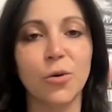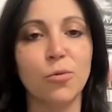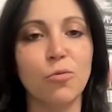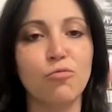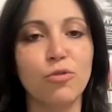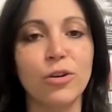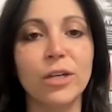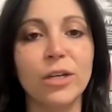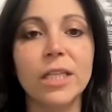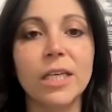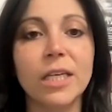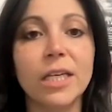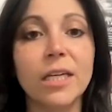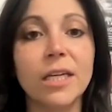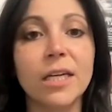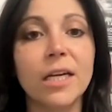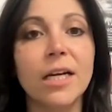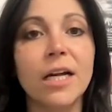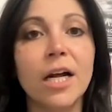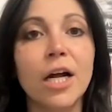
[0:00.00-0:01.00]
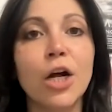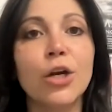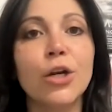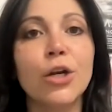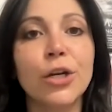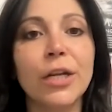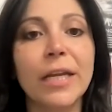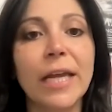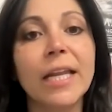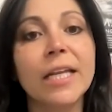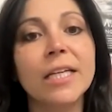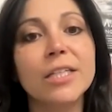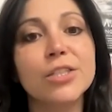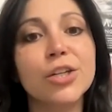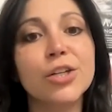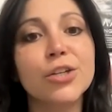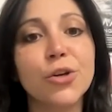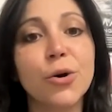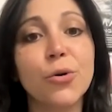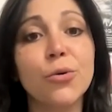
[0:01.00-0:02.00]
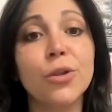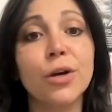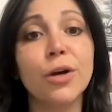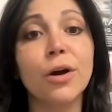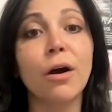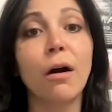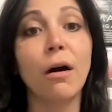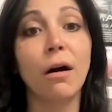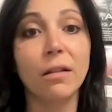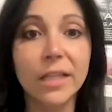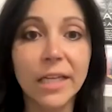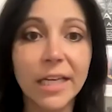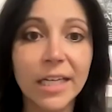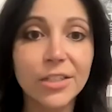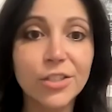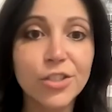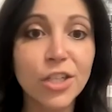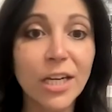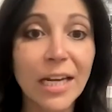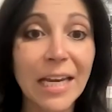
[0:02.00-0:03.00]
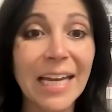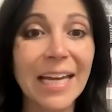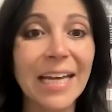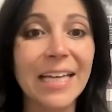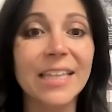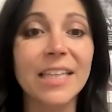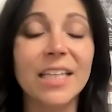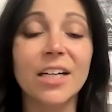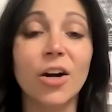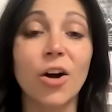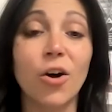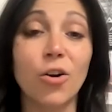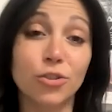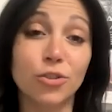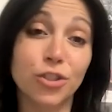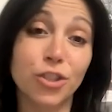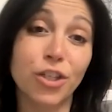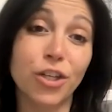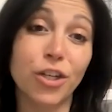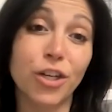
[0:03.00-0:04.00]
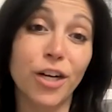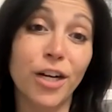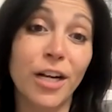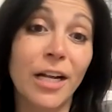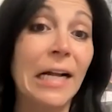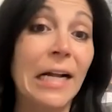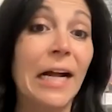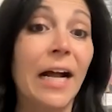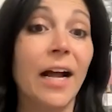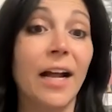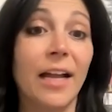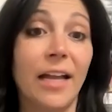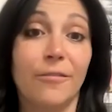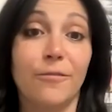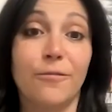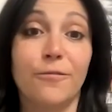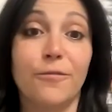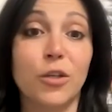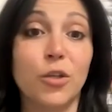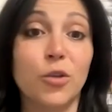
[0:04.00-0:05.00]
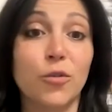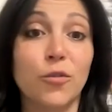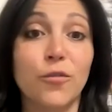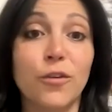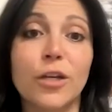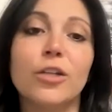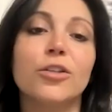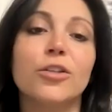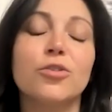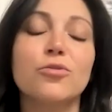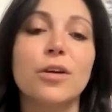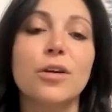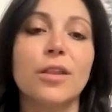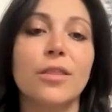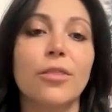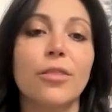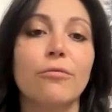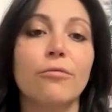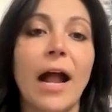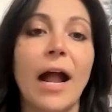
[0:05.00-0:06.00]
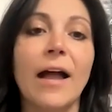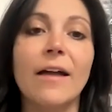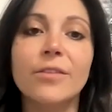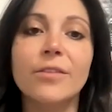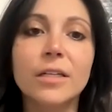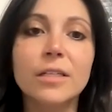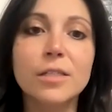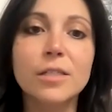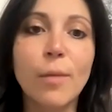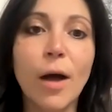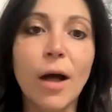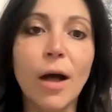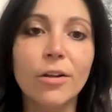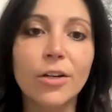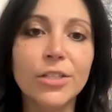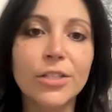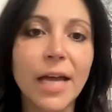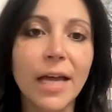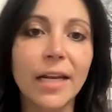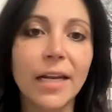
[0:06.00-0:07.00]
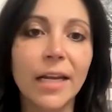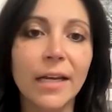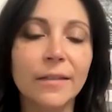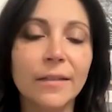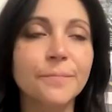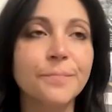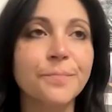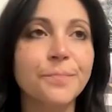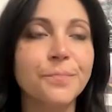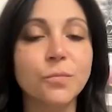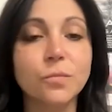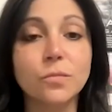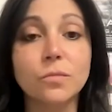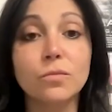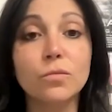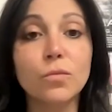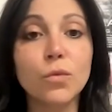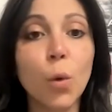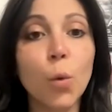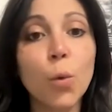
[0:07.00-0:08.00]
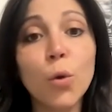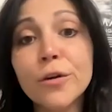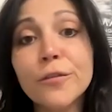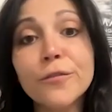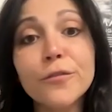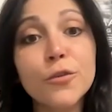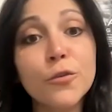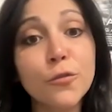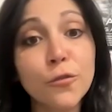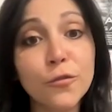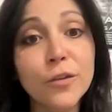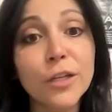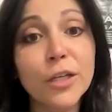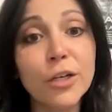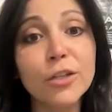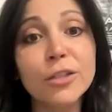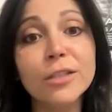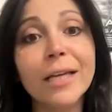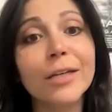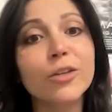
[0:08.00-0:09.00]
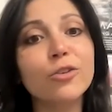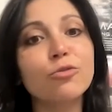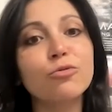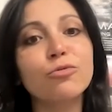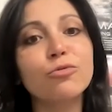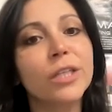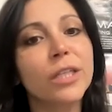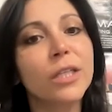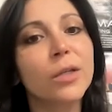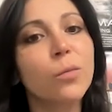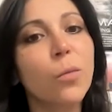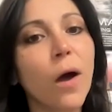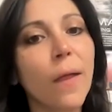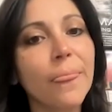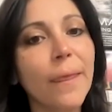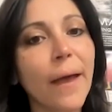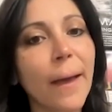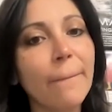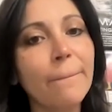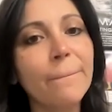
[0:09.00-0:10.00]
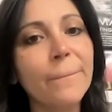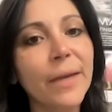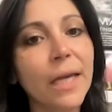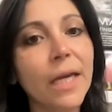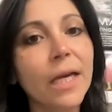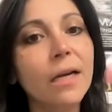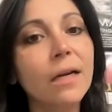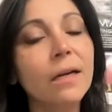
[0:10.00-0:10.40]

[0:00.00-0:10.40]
Really getting to know the college and the culture, if you feel you can thrive in a smaller setting, or if you feel like you really want that big